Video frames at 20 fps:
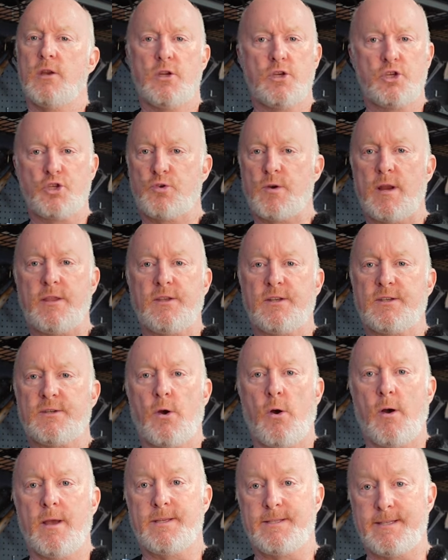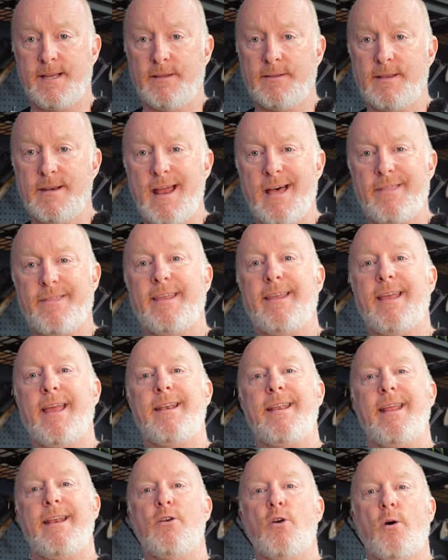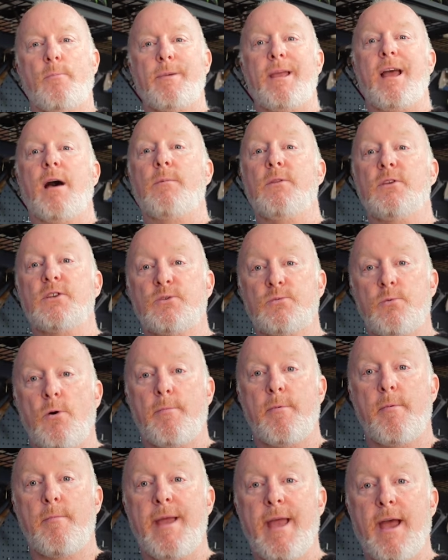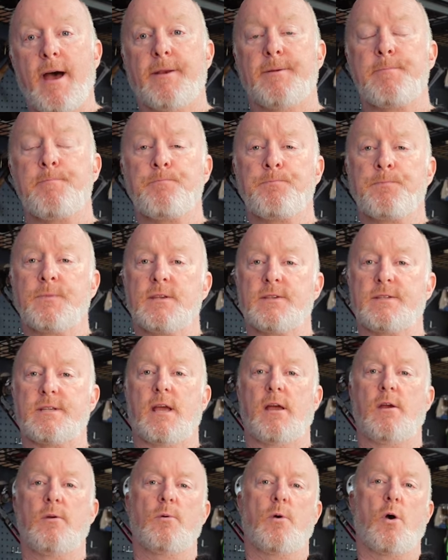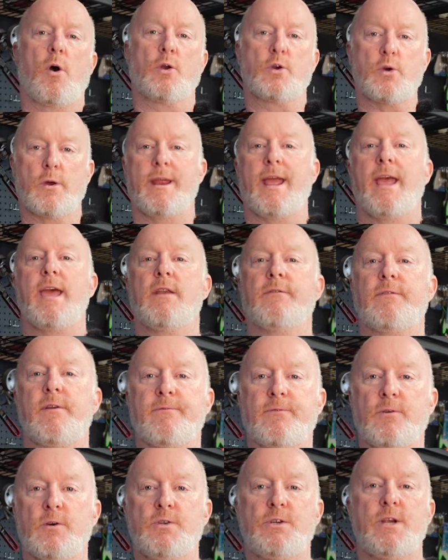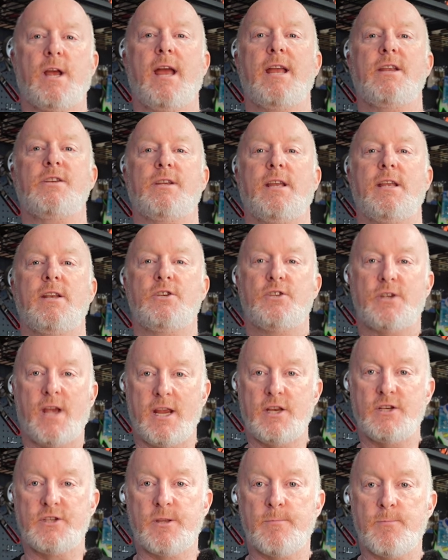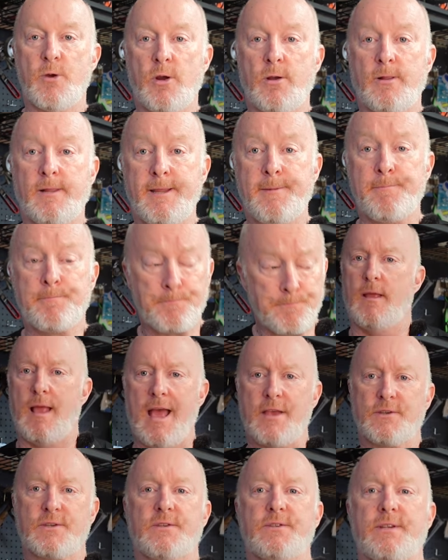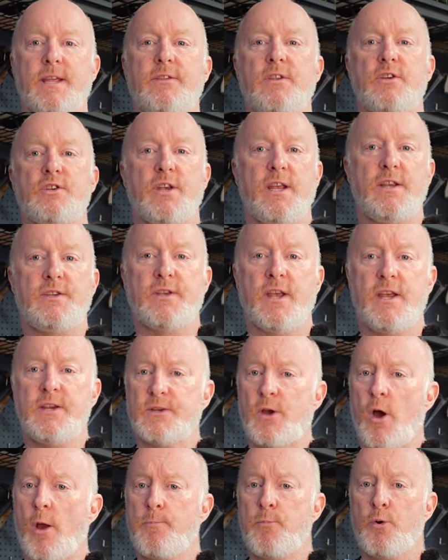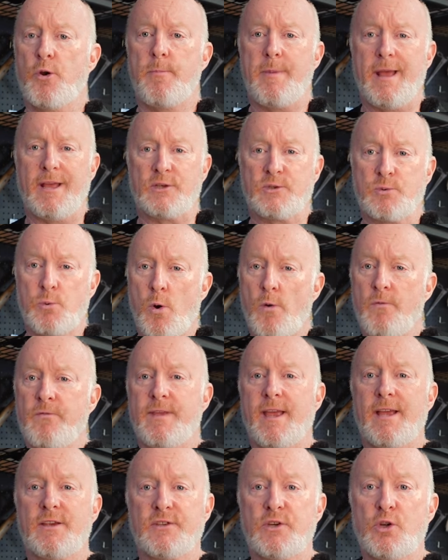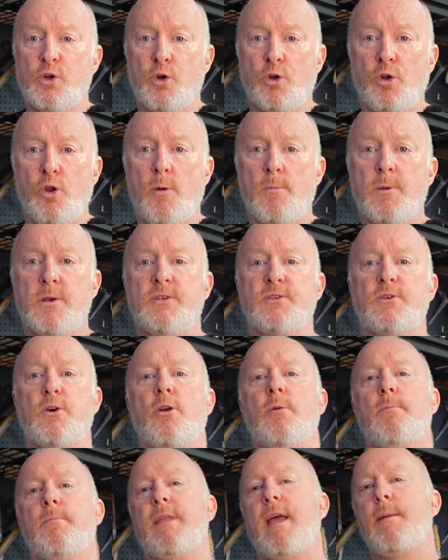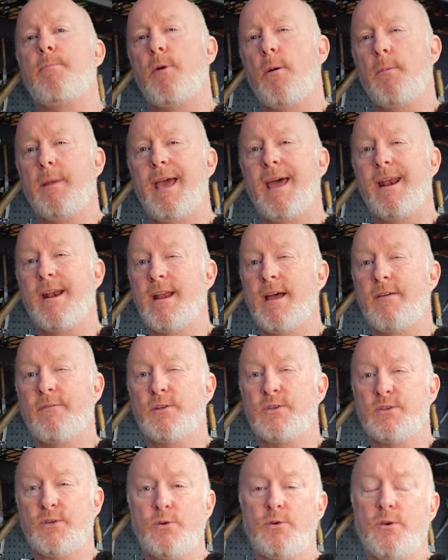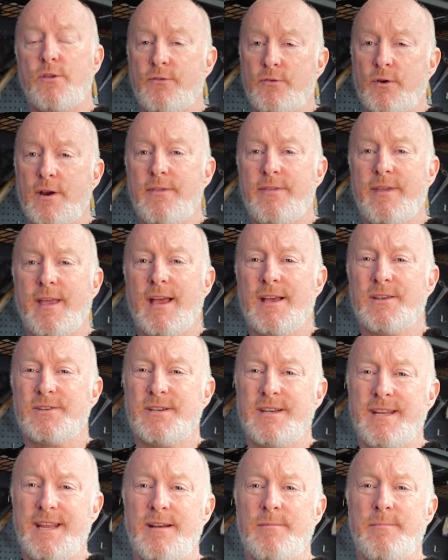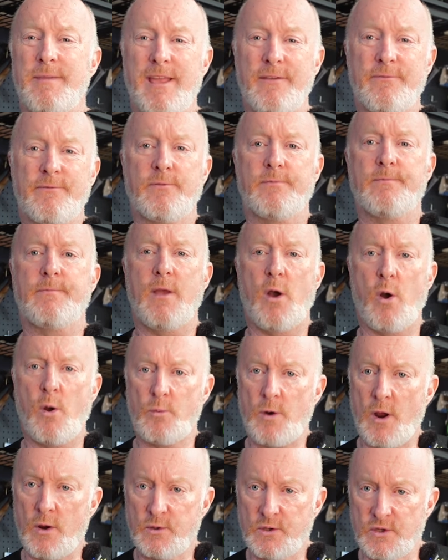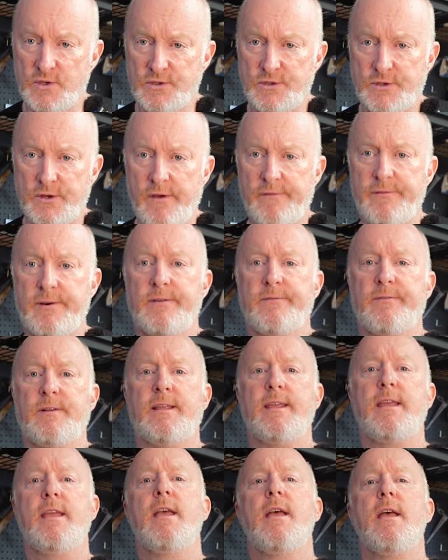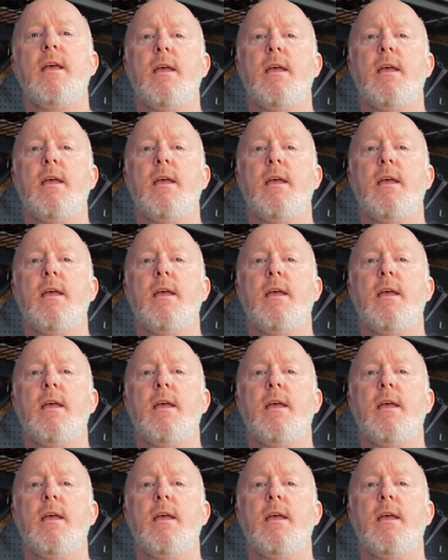shred the tyres down to nothing and then not be able to swap them out. So I got ahead of it for a change and changed them early. As I said, the GTs, I'd put about 12,000 kilometers on them. They probably had another 2,000 to 3,000 in them if I rode conservatively.